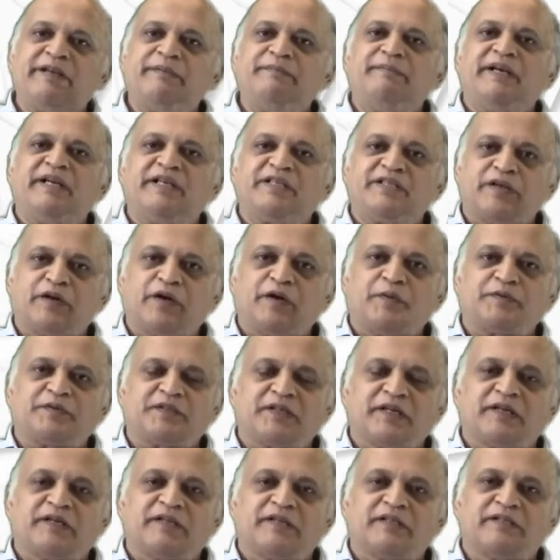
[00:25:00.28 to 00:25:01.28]
major
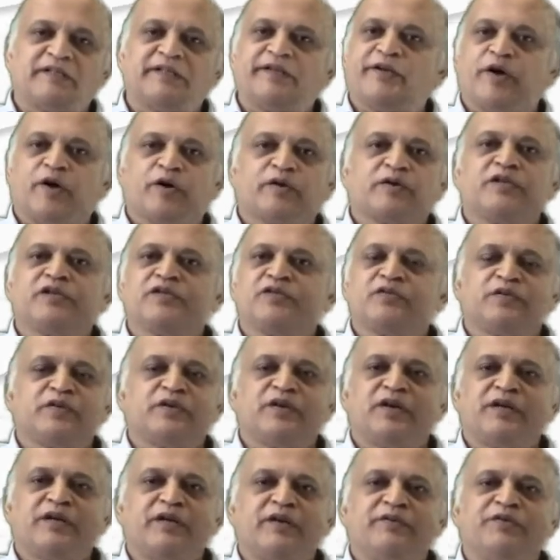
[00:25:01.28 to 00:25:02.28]
obstacles, the doctors would
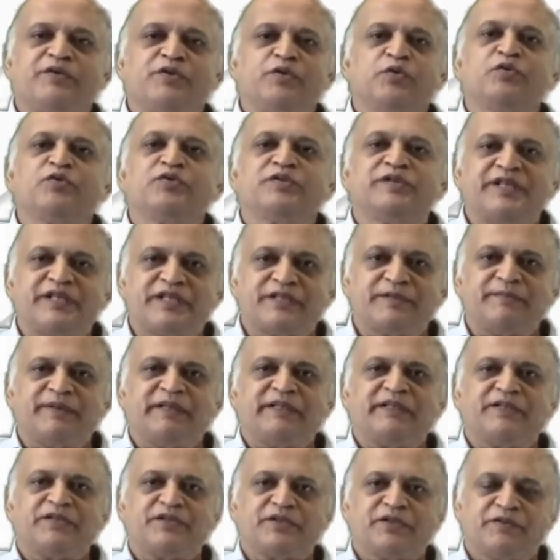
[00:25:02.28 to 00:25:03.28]
not have used these
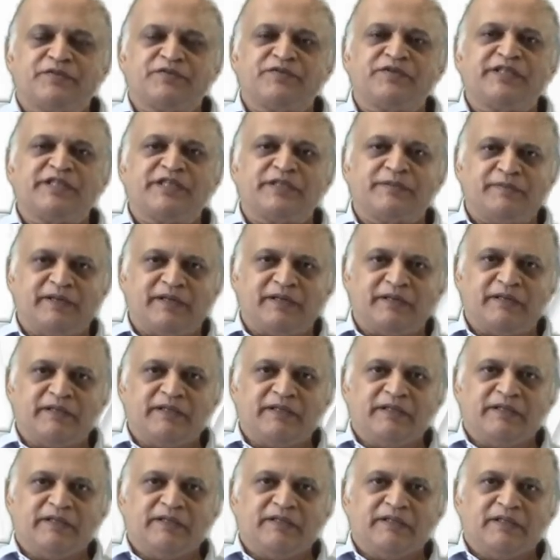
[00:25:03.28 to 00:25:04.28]
methods of treatment.
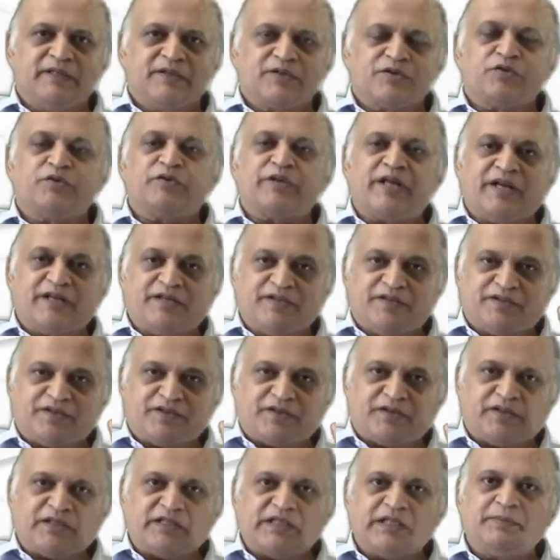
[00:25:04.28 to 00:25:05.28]
So there is a
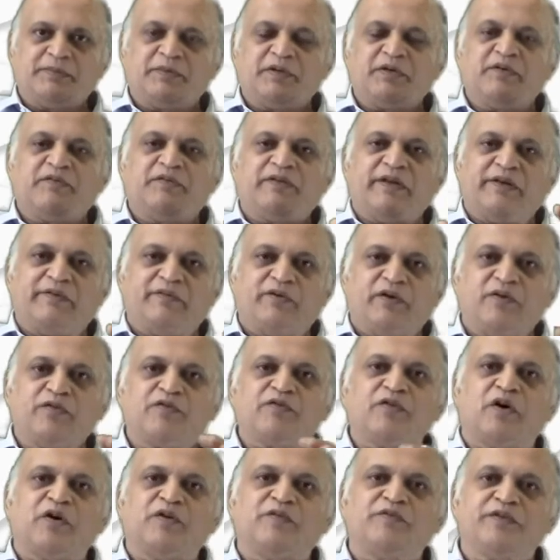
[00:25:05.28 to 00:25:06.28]
certain amount of level
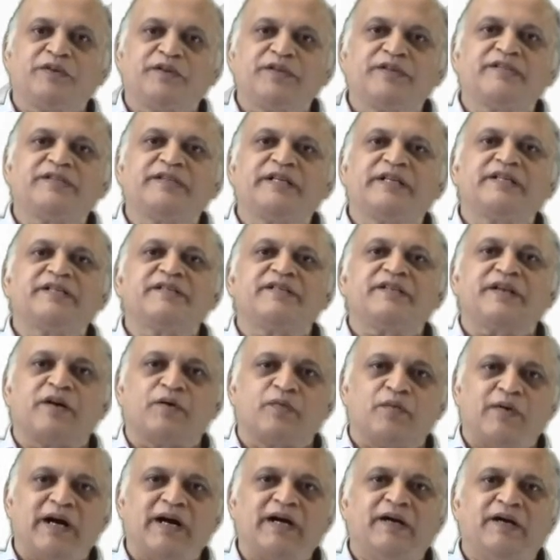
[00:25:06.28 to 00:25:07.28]
of confidence that is
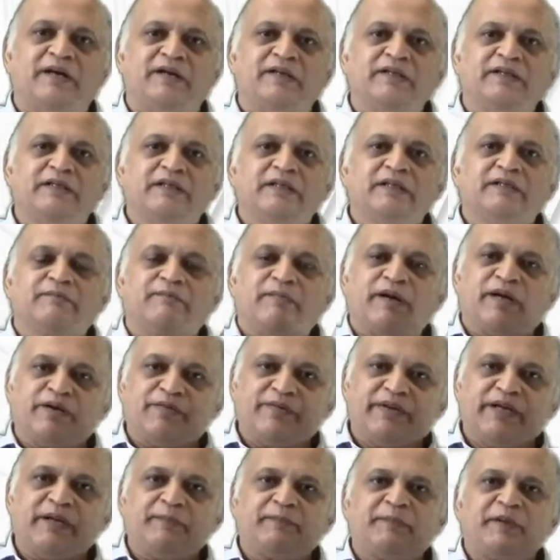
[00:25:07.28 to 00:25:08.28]
required
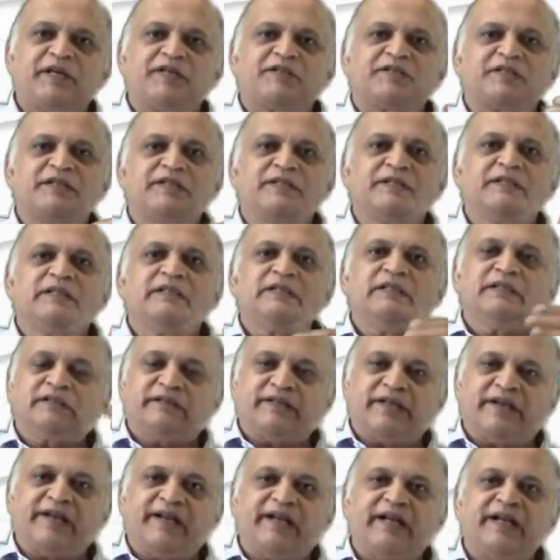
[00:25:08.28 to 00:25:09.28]
between a patient,
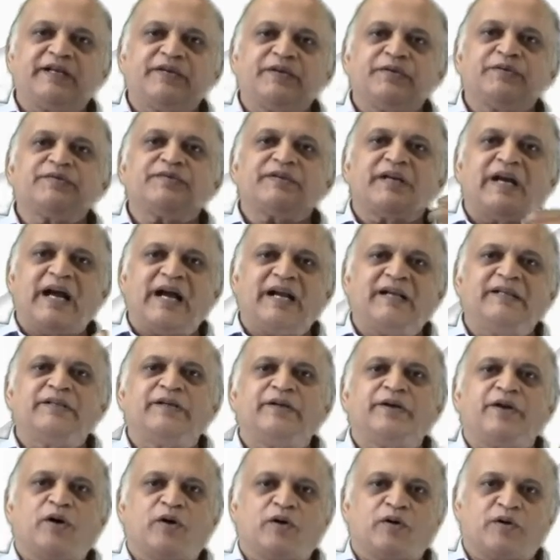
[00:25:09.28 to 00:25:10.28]
the relatives and
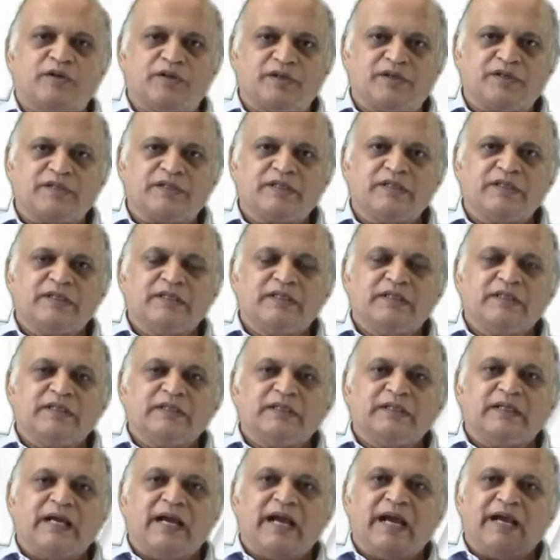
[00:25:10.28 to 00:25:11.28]
the doctors.
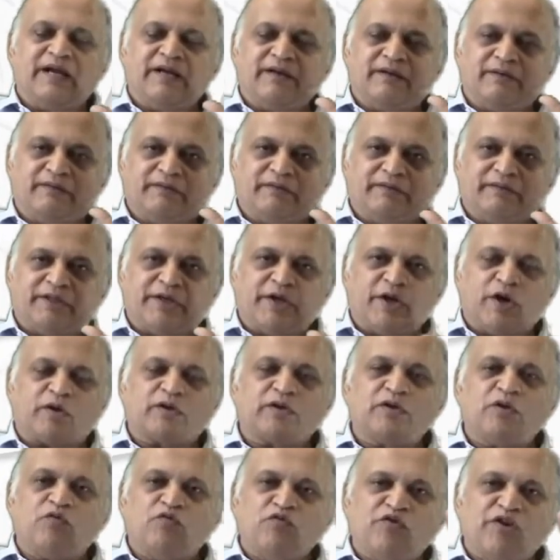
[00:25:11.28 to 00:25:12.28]
And the
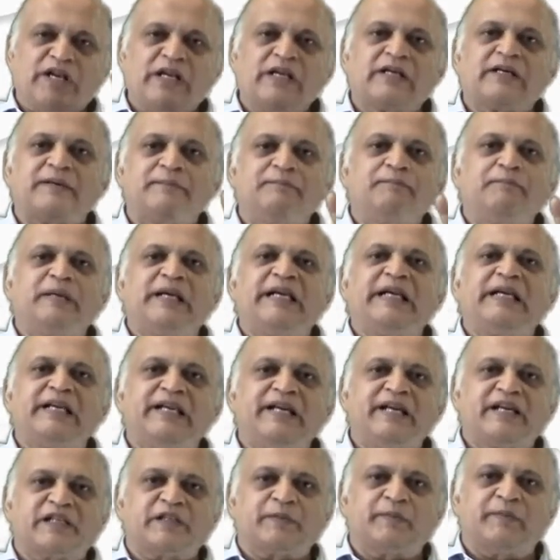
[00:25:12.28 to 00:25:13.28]
doctor will
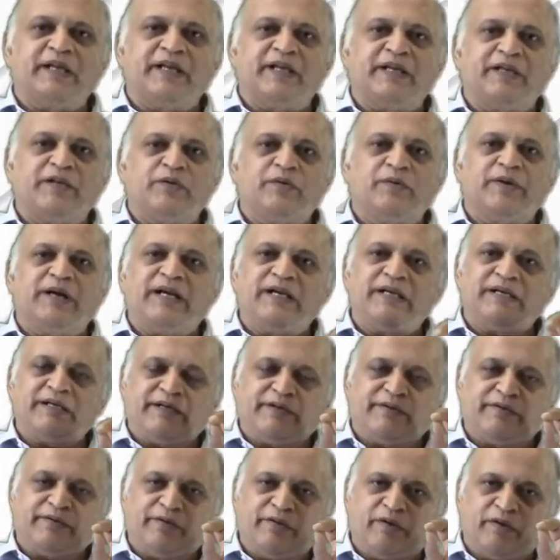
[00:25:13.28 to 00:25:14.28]
completely explain you, and
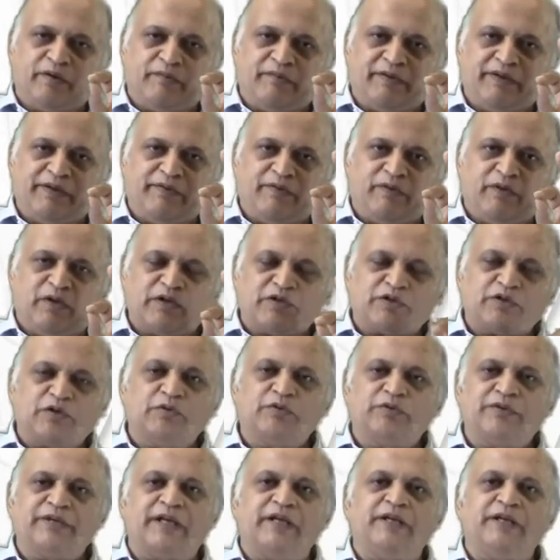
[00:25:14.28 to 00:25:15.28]
he will also tell